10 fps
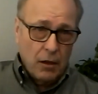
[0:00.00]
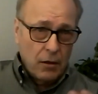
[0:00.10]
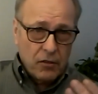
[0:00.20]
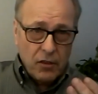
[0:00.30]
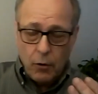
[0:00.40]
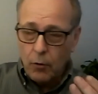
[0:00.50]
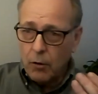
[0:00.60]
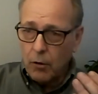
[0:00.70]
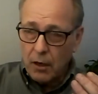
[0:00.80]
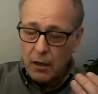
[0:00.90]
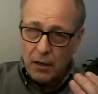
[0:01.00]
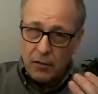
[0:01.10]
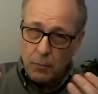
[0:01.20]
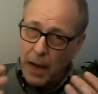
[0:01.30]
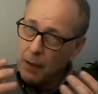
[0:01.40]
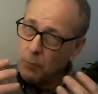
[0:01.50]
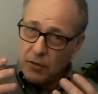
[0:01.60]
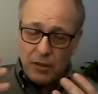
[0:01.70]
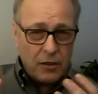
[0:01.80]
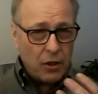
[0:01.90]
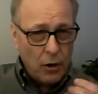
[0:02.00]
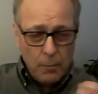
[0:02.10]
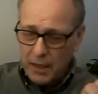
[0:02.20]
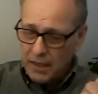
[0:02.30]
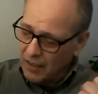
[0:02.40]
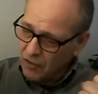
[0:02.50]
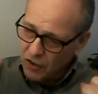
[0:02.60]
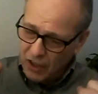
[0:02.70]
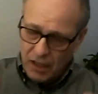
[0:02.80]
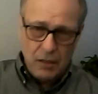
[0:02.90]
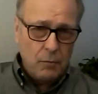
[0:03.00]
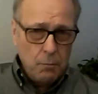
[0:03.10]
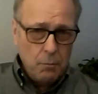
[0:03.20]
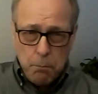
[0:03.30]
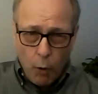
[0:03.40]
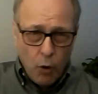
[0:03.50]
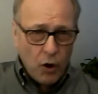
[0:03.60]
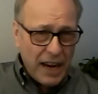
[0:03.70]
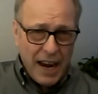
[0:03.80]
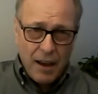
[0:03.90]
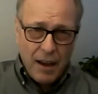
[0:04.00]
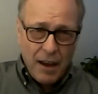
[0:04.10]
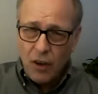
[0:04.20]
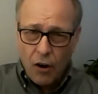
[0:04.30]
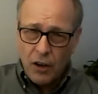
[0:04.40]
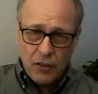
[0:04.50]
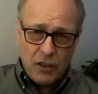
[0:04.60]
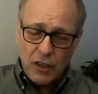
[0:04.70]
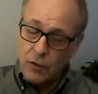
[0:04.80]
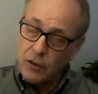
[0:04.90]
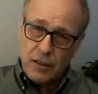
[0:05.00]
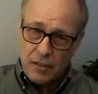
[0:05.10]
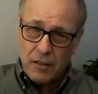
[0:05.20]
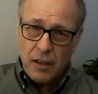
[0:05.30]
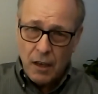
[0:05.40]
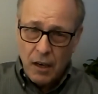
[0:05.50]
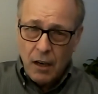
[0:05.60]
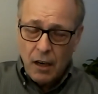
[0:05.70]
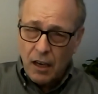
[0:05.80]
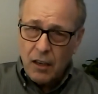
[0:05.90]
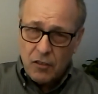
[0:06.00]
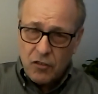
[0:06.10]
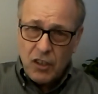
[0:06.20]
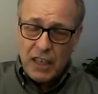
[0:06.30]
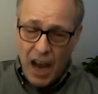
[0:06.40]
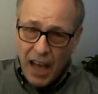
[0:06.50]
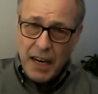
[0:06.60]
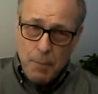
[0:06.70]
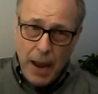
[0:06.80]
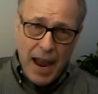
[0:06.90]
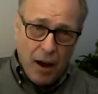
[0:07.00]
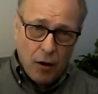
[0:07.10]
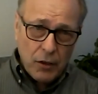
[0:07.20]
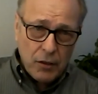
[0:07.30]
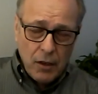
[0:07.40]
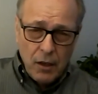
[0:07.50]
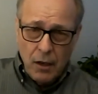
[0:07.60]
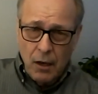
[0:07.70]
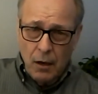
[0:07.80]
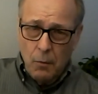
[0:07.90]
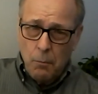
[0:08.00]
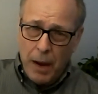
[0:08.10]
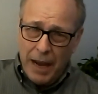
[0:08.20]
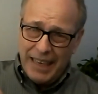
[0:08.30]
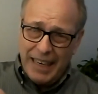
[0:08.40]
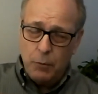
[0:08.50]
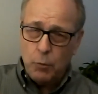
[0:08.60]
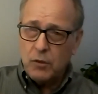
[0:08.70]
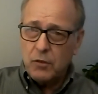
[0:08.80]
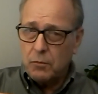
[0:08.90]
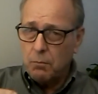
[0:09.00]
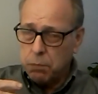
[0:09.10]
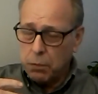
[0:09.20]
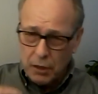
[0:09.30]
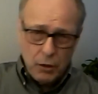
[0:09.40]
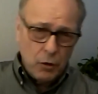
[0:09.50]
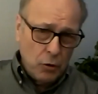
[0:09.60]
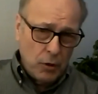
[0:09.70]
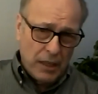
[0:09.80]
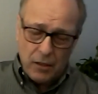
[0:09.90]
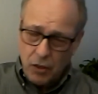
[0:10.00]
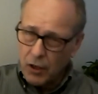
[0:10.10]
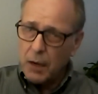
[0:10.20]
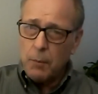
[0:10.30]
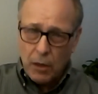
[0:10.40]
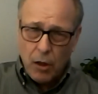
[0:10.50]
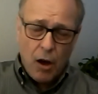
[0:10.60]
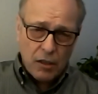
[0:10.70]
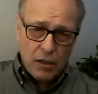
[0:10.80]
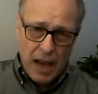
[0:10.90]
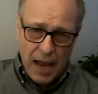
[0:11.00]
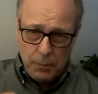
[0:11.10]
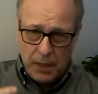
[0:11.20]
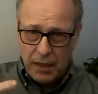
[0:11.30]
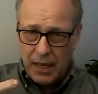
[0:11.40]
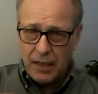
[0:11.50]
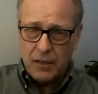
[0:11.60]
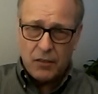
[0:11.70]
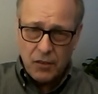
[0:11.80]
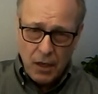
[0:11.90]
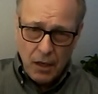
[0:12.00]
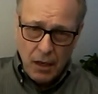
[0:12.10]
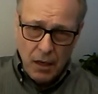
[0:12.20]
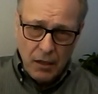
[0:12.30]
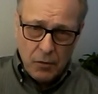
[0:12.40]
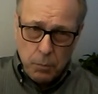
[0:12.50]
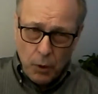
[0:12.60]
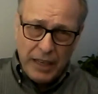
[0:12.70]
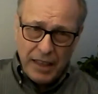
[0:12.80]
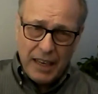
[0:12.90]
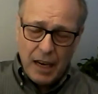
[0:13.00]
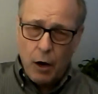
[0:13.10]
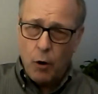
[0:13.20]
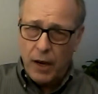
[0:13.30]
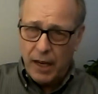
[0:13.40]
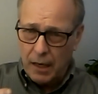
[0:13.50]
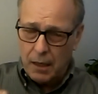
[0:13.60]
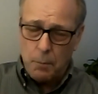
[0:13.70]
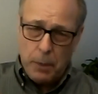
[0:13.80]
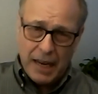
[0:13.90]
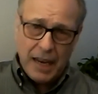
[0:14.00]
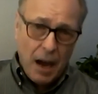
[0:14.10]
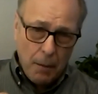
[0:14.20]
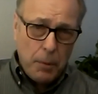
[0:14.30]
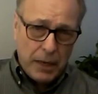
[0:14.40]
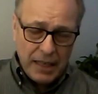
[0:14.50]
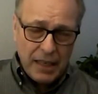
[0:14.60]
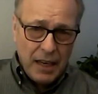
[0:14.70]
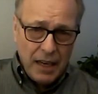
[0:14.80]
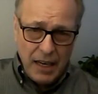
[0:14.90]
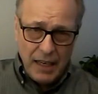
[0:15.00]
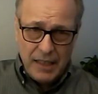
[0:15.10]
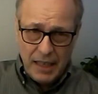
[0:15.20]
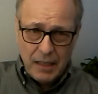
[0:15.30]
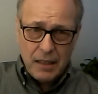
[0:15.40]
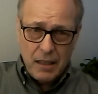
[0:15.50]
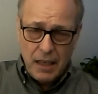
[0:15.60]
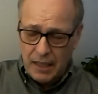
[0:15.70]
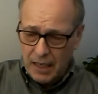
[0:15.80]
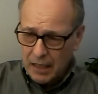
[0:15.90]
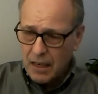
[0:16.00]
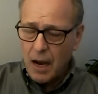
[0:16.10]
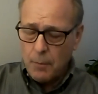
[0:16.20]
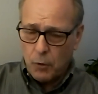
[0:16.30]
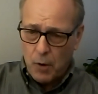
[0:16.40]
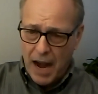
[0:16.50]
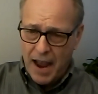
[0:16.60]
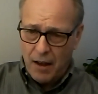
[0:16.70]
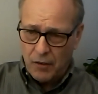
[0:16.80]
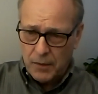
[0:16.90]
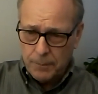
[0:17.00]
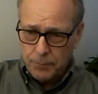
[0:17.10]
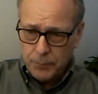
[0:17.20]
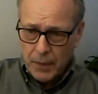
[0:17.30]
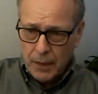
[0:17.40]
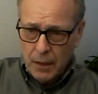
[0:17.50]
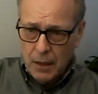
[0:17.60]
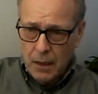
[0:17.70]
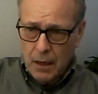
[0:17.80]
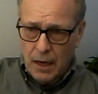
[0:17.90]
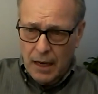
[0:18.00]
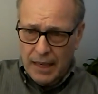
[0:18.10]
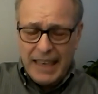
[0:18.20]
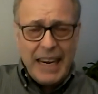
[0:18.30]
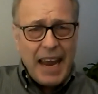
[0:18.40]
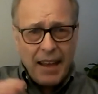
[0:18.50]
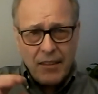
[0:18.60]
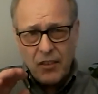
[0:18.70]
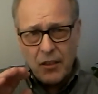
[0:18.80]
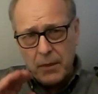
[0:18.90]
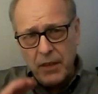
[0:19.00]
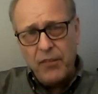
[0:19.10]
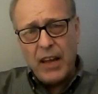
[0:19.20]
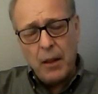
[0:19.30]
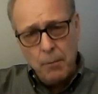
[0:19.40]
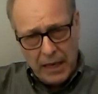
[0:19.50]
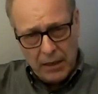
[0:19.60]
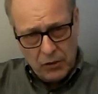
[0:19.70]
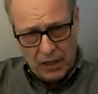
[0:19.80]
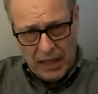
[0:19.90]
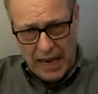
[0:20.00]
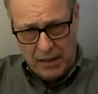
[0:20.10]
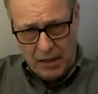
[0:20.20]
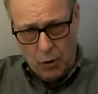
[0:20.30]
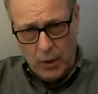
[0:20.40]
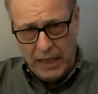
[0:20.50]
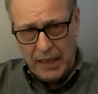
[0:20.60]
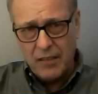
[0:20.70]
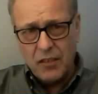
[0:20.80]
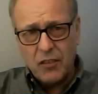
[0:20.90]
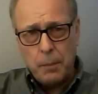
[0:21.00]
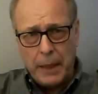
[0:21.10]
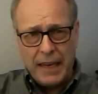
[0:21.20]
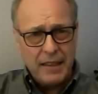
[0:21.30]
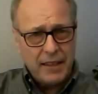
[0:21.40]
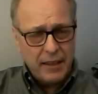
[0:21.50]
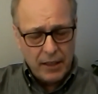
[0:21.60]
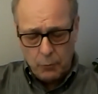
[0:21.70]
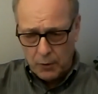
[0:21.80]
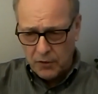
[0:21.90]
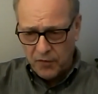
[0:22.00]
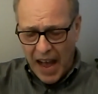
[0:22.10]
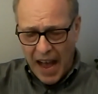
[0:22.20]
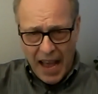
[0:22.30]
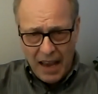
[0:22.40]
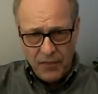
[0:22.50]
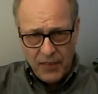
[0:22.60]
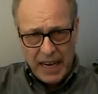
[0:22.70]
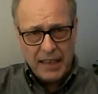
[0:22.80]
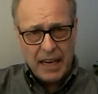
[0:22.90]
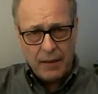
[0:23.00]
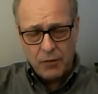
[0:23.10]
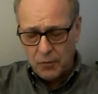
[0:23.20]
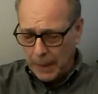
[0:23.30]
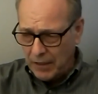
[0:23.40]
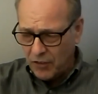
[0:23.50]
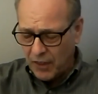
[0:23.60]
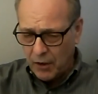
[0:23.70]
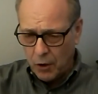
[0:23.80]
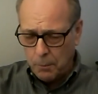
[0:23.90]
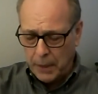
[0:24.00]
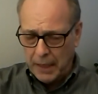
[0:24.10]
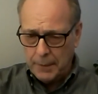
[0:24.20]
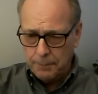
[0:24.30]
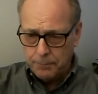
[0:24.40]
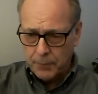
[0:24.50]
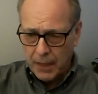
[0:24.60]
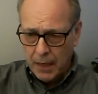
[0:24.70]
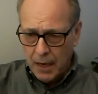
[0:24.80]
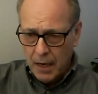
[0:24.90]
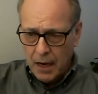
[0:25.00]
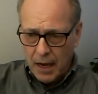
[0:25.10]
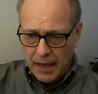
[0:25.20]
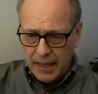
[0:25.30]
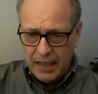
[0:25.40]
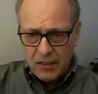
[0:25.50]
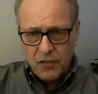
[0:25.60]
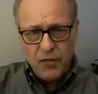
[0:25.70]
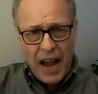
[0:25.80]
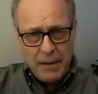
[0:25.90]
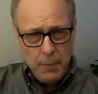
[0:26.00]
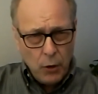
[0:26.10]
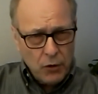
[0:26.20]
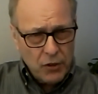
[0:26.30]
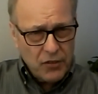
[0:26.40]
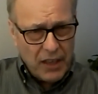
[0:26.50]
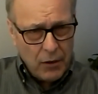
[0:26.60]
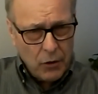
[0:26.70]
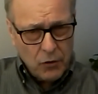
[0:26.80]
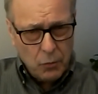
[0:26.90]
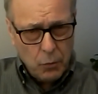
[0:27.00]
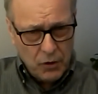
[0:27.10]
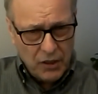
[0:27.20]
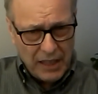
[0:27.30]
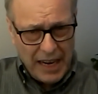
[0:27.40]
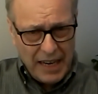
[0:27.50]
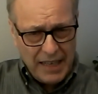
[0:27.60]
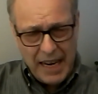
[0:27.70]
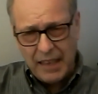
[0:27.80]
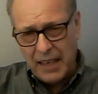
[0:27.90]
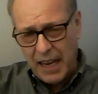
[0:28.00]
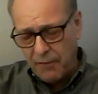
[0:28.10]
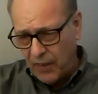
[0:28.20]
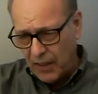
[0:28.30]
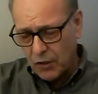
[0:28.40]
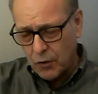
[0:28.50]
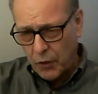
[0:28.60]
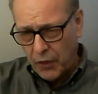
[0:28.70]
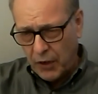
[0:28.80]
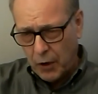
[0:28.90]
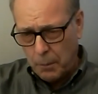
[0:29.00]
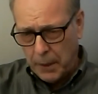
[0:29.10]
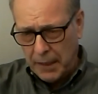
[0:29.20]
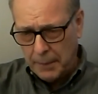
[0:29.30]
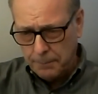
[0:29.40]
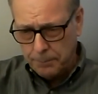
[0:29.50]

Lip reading: So his mom was determined, and she bore down as hard as she could, and she got him out, but he was blue, and it took him a long time to get his breathing going and to pink up. But he did come around. He had some developmental delay, though. He didn't speak until he was 5. He had to have speech therapy. His fine motor skills were delayed. He had to have physical therapy.